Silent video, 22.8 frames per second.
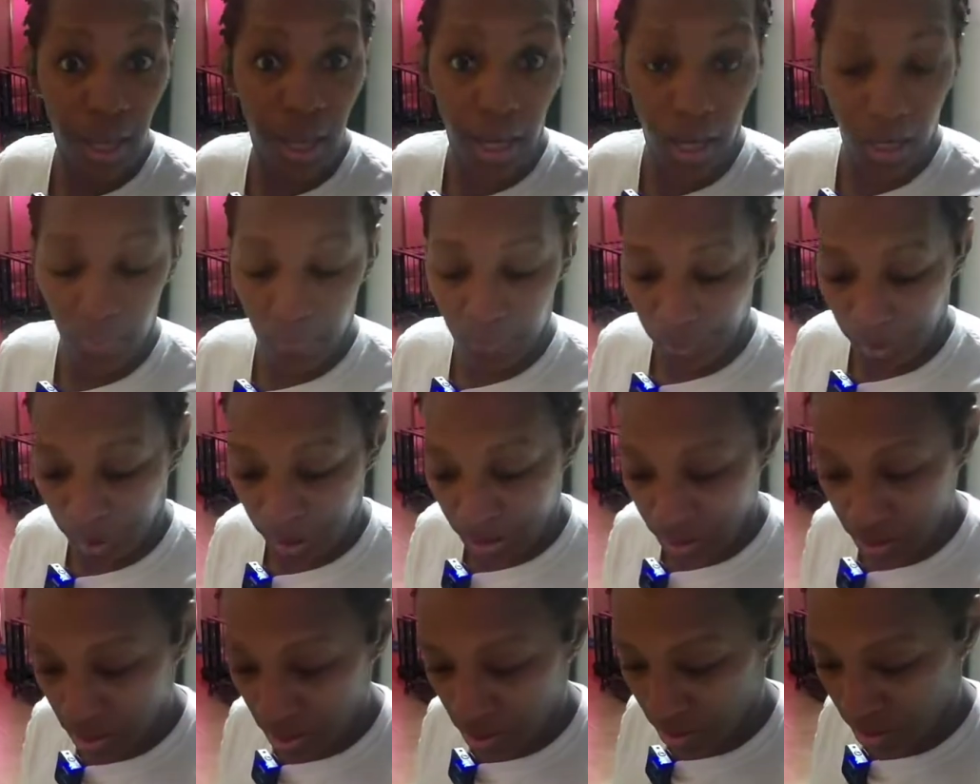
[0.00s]
and
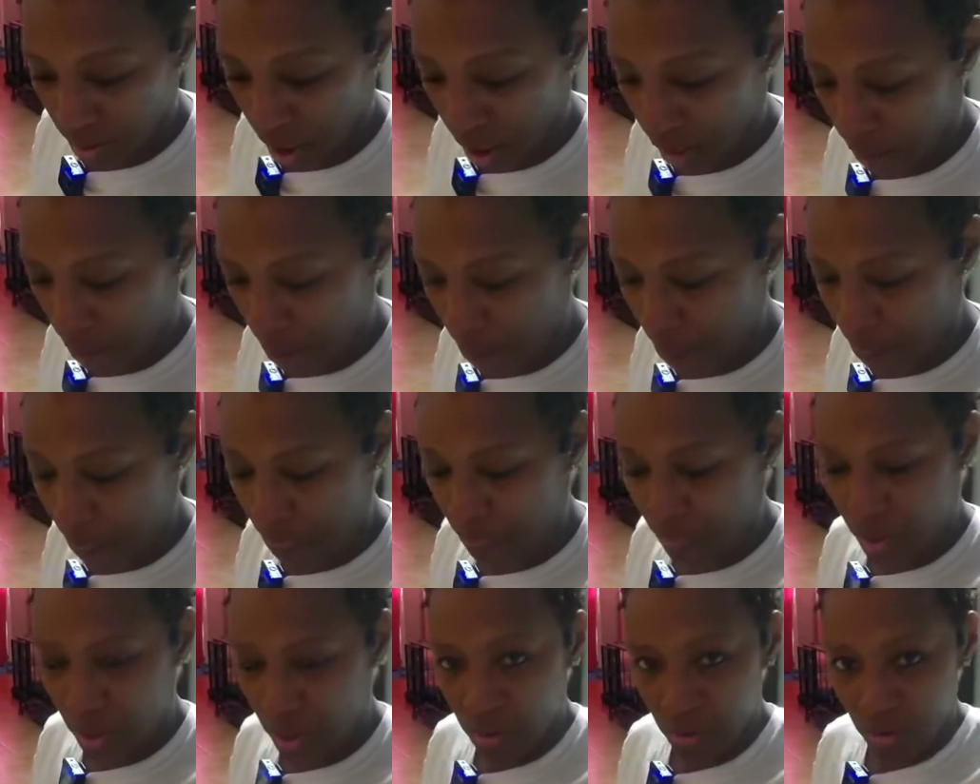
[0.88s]
pecans, okay?
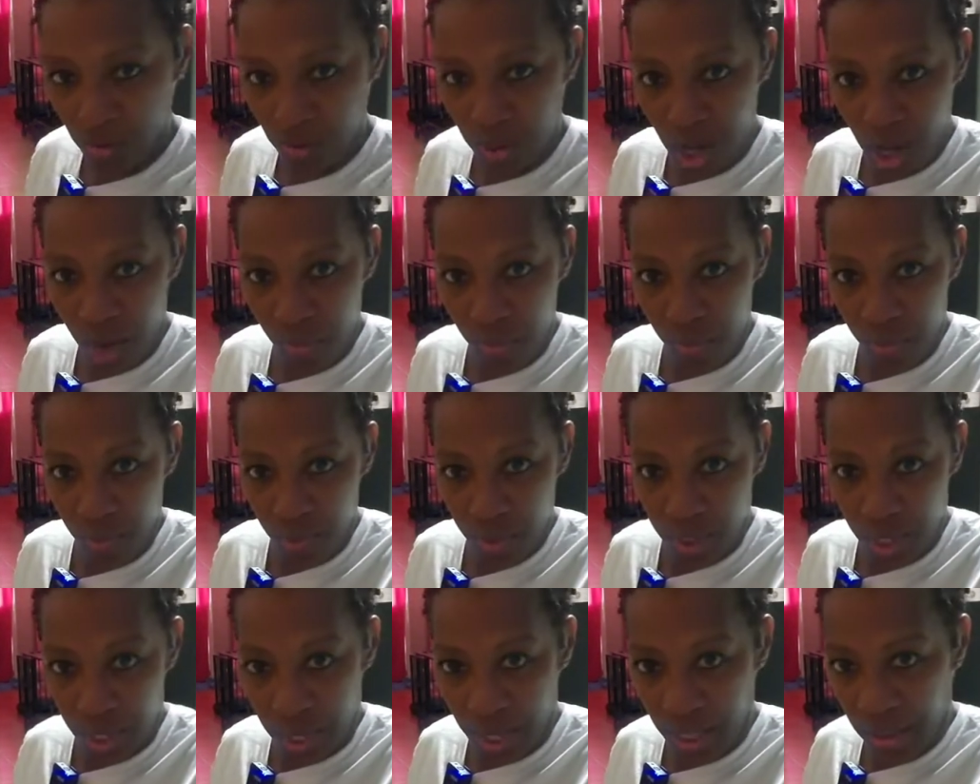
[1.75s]
So now we're going
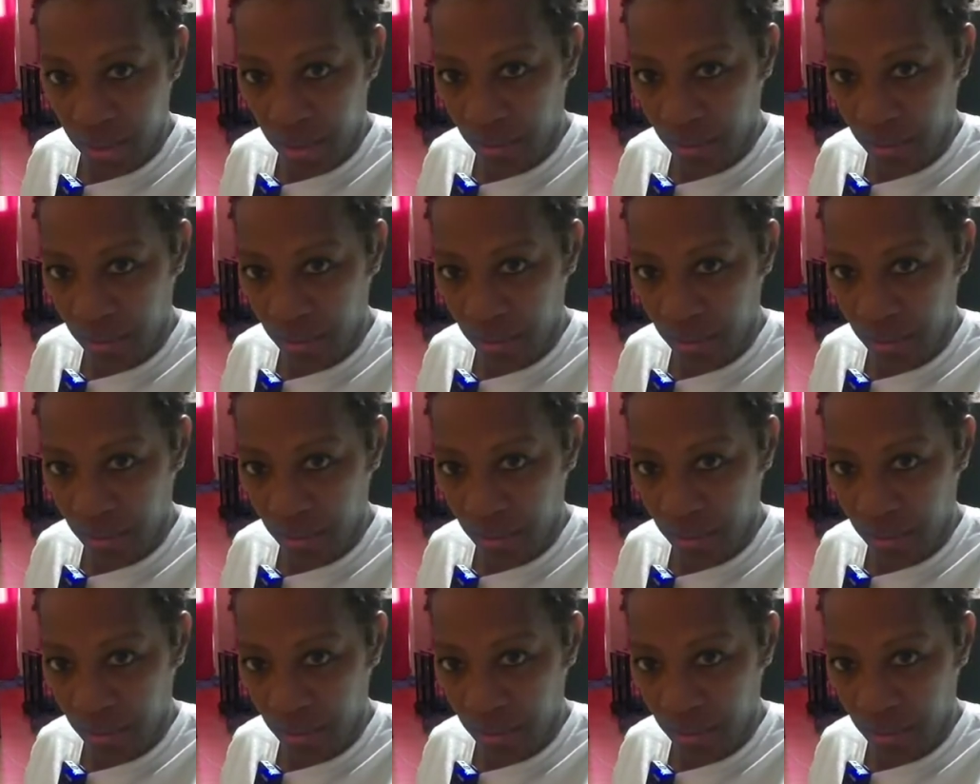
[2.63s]
to add